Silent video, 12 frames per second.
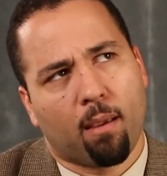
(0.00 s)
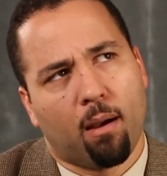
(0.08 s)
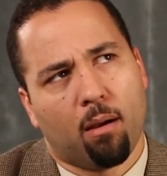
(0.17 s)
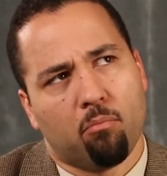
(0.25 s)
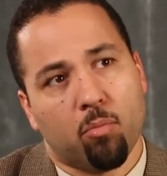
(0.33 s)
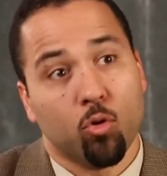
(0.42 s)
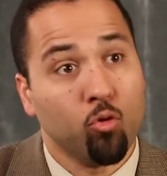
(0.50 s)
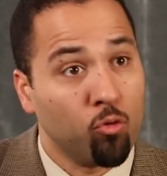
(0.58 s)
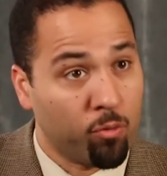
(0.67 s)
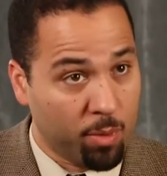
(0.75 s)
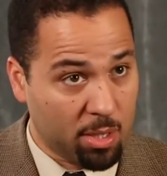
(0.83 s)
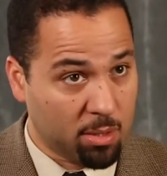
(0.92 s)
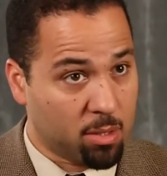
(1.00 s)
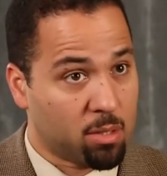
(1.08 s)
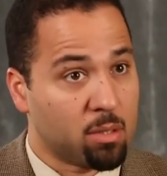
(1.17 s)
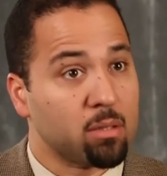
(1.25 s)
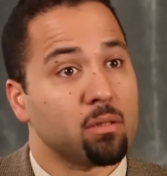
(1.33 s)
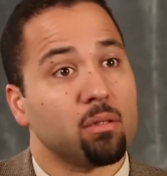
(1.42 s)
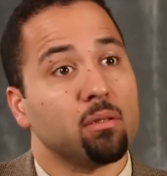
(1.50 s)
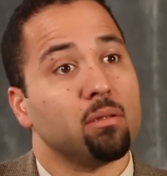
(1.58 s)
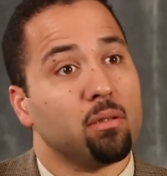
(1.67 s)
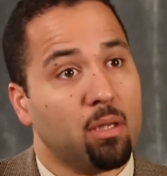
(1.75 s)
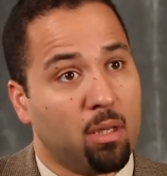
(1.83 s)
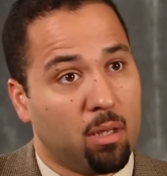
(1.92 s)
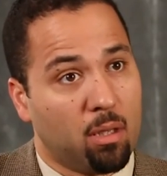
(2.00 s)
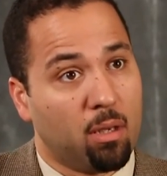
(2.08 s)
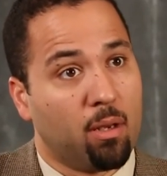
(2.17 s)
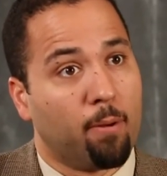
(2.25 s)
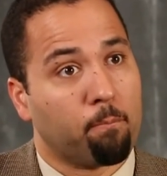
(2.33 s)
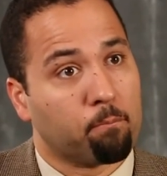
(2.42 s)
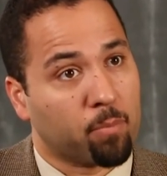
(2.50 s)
uh, movements in